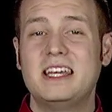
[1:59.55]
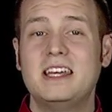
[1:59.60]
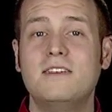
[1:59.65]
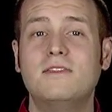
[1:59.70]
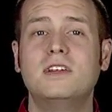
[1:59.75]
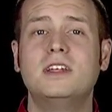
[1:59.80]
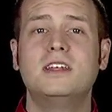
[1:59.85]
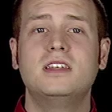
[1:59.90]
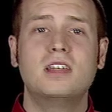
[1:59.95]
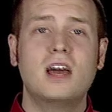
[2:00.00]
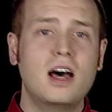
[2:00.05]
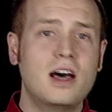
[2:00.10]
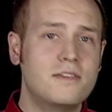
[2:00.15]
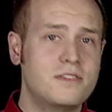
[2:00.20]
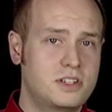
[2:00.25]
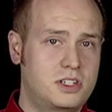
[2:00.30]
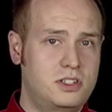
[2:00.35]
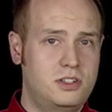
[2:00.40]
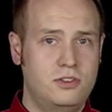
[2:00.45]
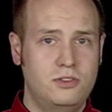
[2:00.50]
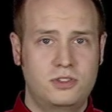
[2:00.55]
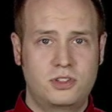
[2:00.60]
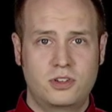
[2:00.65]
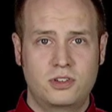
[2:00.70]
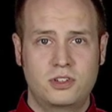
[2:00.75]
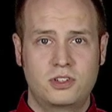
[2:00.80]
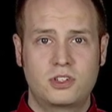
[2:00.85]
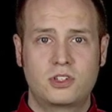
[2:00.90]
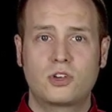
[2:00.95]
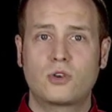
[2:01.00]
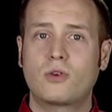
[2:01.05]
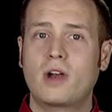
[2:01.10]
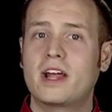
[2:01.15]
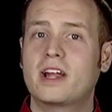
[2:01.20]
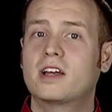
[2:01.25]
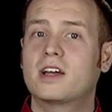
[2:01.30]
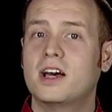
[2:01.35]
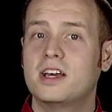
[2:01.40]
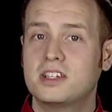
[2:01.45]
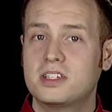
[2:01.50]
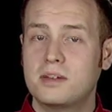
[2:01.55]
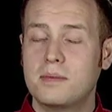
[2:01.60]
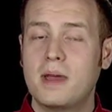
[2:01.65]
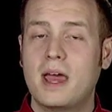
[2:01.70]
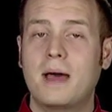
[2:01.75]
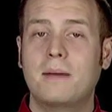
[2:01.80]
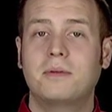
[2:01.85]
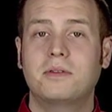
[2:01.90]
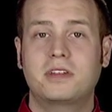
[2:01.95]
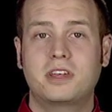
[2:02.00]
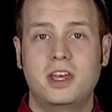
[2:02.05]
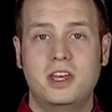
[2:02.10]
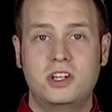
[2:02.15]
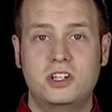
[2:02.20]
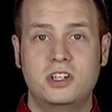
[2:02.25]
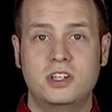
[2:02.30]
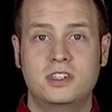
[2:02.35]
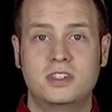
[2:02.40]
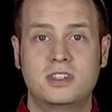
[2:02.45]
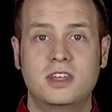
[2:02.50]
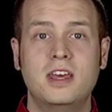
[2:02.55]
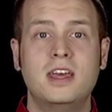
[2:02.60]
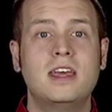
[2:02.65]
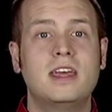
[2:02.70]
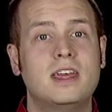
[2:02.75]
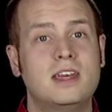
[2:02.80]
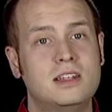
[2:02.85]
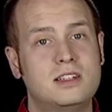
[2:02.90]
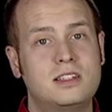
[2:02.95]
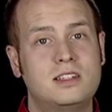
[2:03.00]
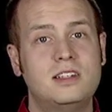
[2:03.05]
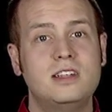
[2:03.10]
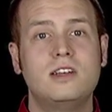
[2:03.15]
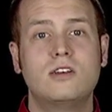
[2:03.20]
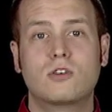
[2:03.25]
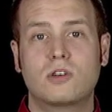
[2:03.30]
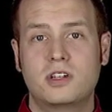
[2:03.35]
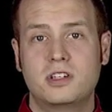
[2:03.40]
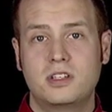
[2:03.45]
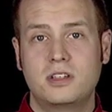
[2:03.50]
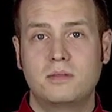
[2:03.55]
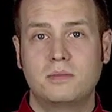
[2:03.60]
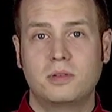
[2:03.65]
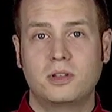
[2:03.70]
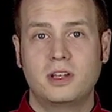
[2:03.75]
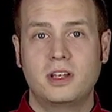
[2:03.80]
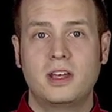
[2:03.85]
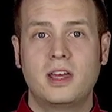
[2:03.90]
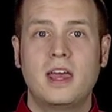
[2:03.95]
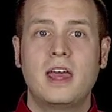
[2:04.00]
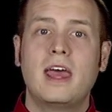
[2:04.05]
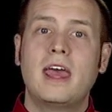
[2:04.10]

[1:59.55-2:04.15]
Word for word: even novice users to write custom applications in C or assembly